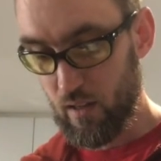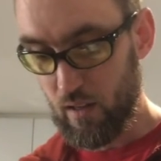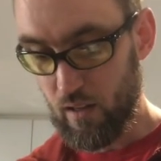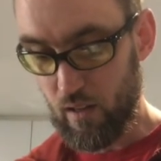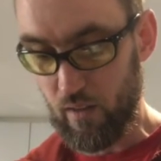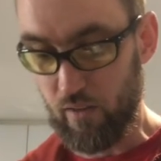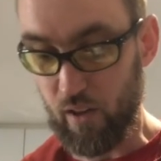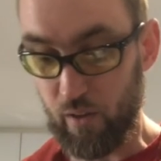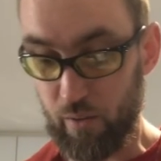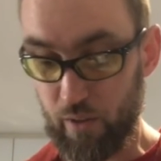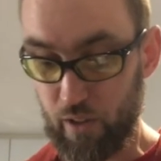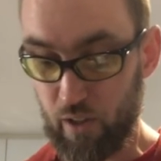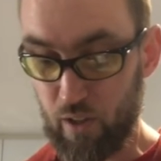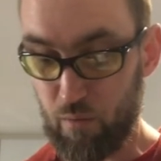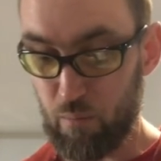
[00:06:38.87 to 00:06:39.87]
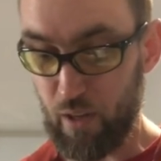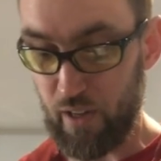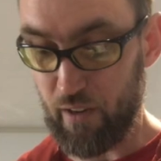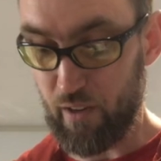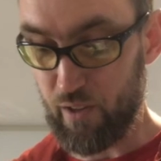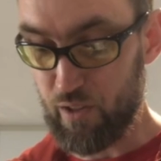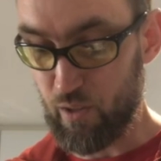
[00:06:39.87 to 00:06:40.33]
I've got a really good
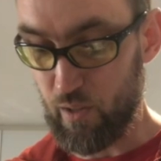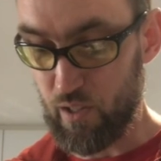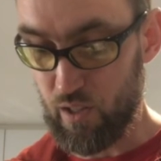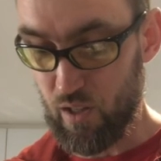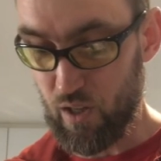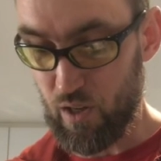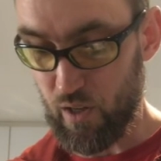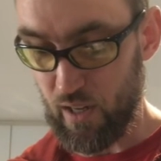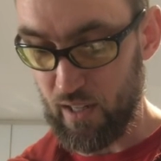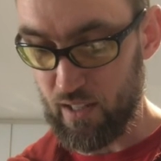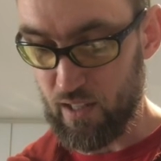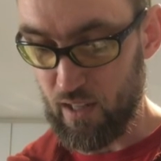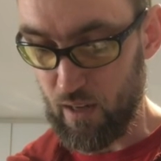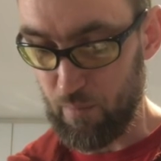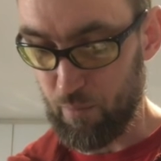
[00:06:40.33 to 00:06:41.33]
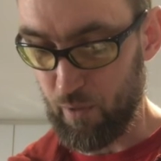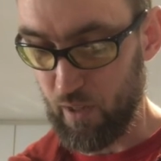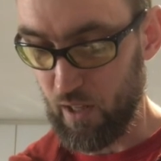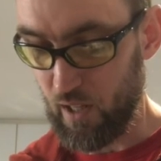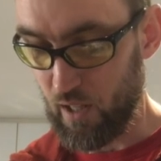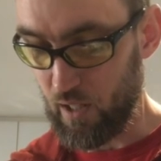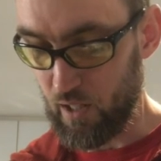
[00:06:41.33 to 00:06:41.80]
blender, so it grinds it up
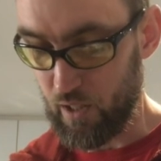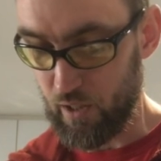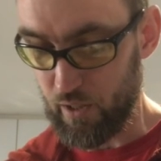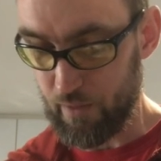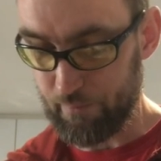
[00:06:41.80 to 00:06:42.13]
really good.